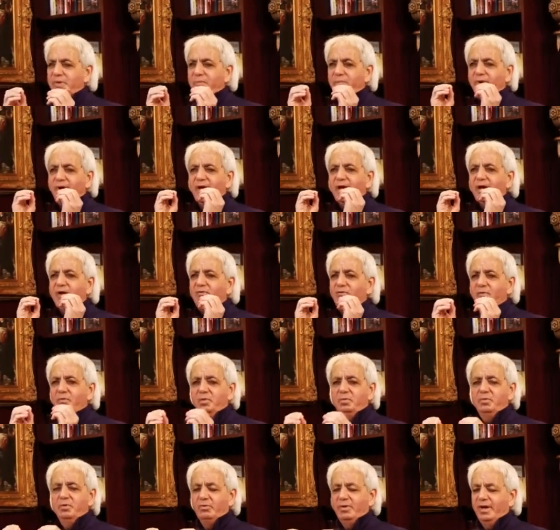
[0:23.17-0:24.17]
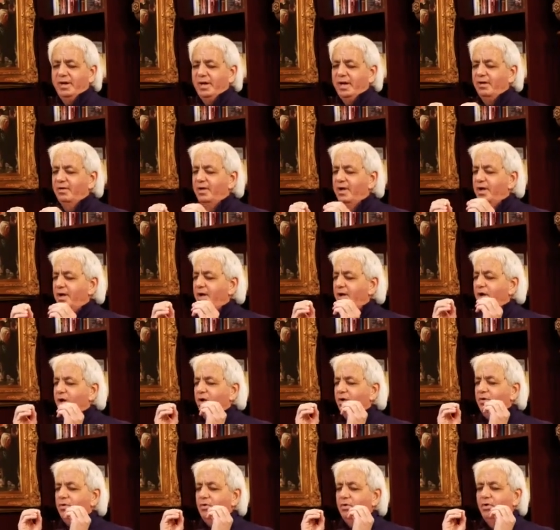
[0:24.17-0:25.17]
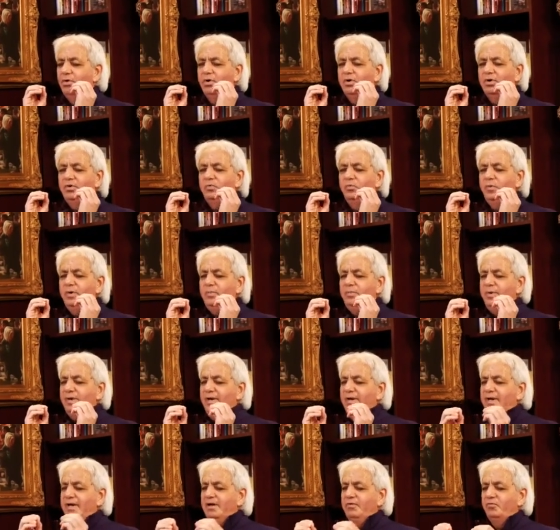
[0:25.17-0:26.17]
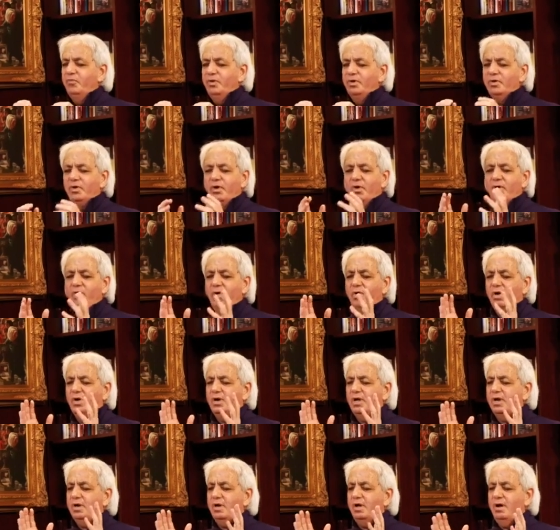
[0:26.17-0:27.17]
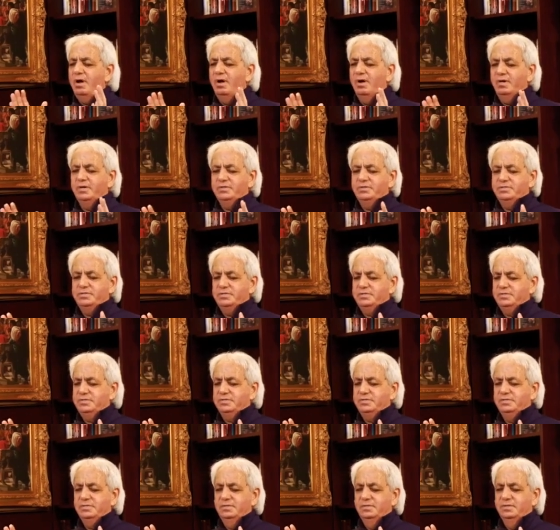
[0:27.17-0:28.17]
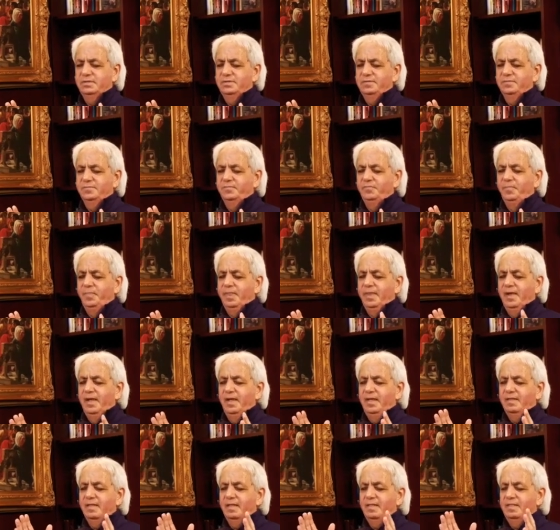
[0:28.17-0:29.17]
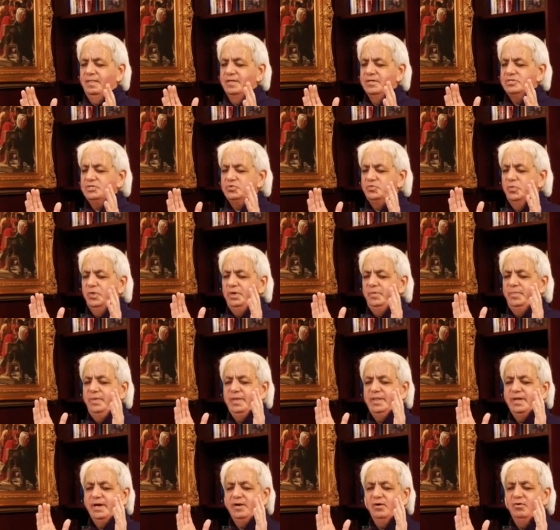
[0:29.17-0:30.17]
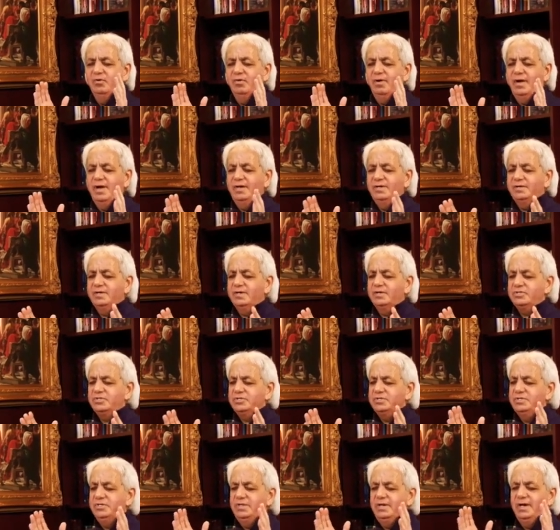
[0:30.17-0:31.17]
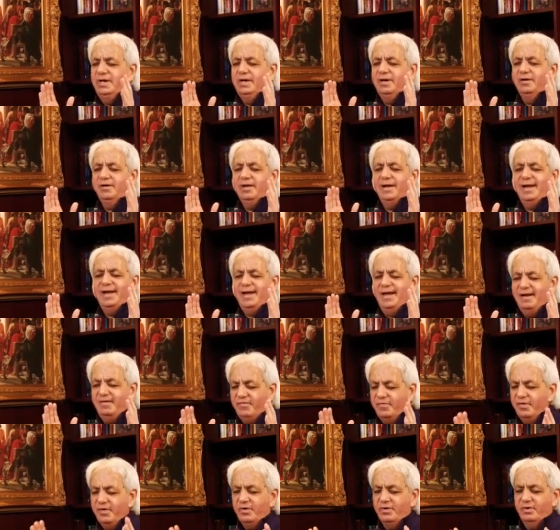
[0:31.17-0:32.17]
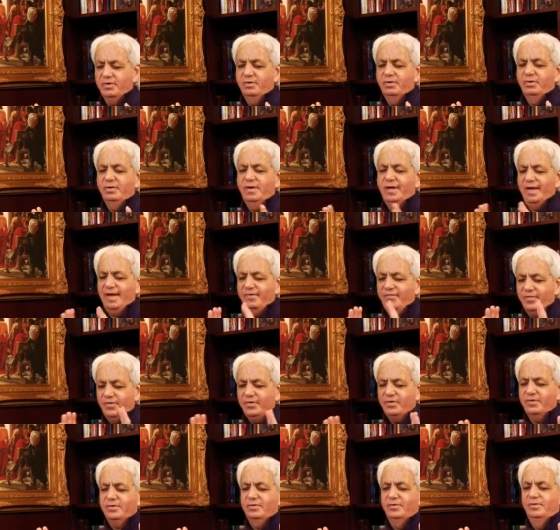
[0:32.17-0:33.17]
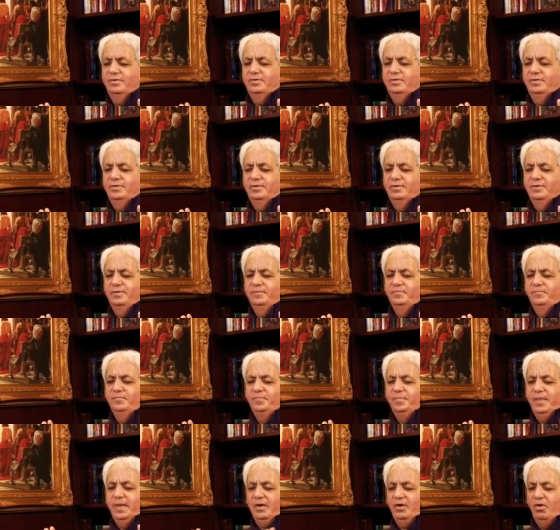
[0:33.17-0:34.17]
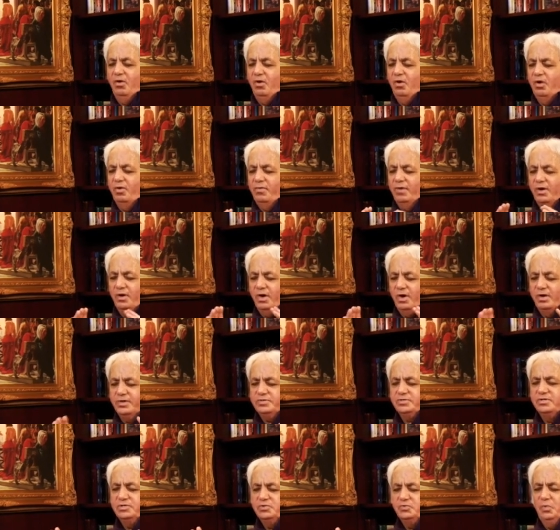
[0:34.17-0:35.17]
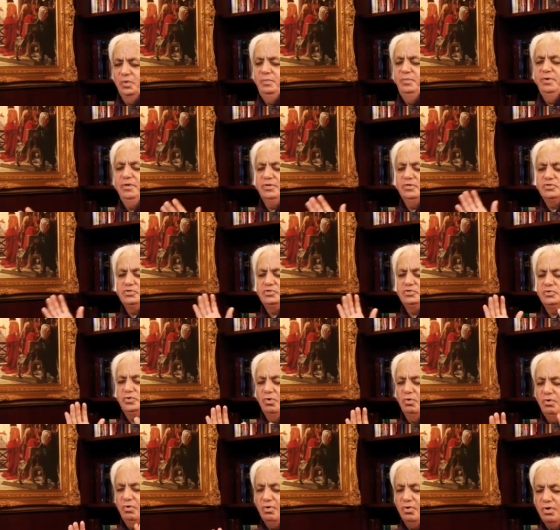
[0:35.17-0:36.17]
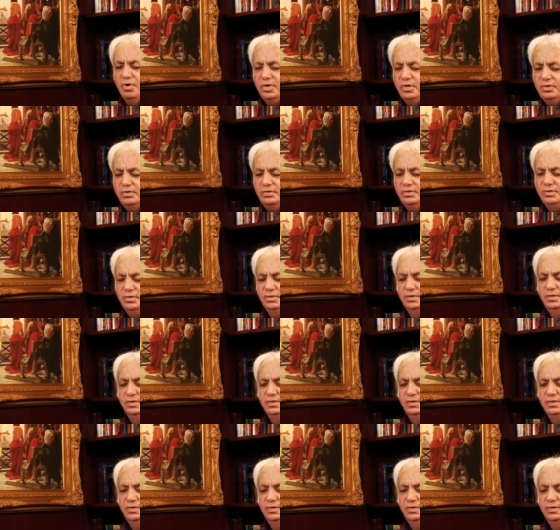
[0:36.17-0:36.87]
people, agree with me right now. Lord, we believe with all our hearts that this will be the greatest year ever, ever. That all the losses will be restored